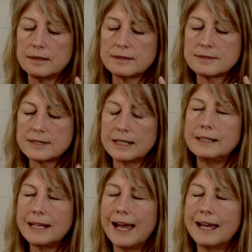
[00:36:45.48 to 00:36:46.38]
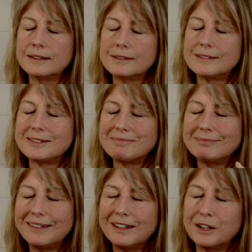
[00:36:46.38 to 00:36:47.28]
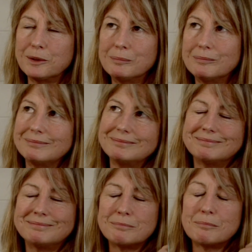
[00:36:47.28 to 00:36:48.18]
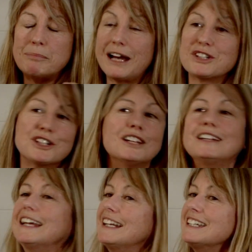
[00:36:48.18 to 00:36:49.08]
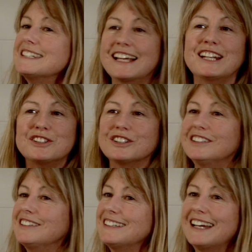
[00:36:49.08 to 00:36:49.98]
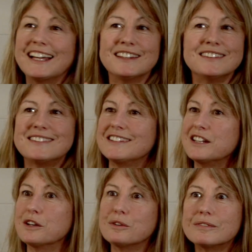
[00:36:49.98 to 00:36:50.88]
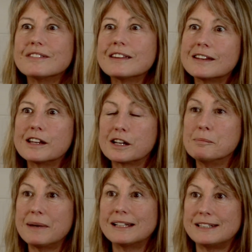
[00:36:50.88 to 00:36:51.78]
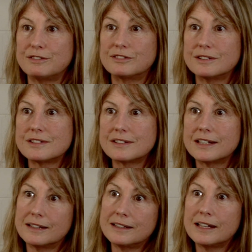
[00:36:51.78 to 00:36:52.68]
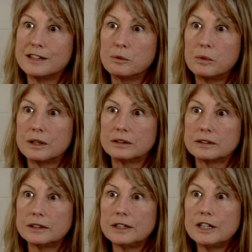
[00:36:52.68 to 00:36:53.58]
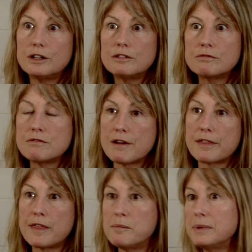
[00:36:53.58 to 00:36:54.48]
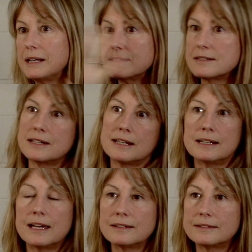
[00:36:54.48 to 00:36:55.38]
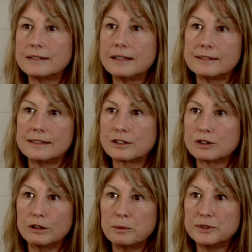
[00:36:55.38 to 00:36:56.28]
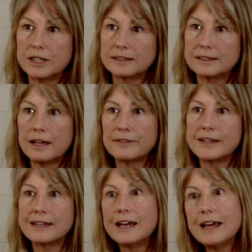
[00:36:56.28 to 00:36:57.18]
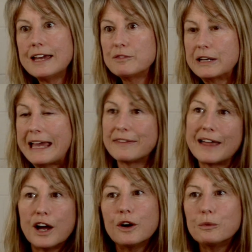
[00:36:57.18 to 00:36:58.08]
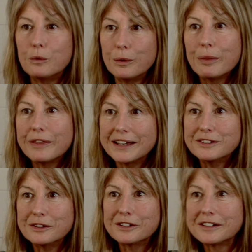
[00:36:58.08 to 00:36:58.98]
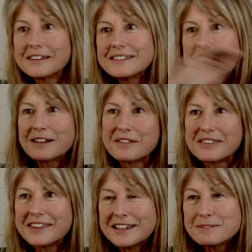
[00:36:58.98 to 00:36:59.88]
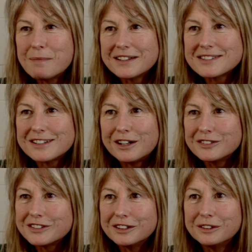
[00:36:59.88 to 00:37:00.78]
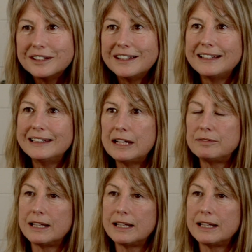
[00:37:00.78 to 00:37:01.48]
seen as passionate and intelligent, and you know, that can make a difference in the world, rather than being seen as a sexual object. I think if we get that one thing done, then things might start to level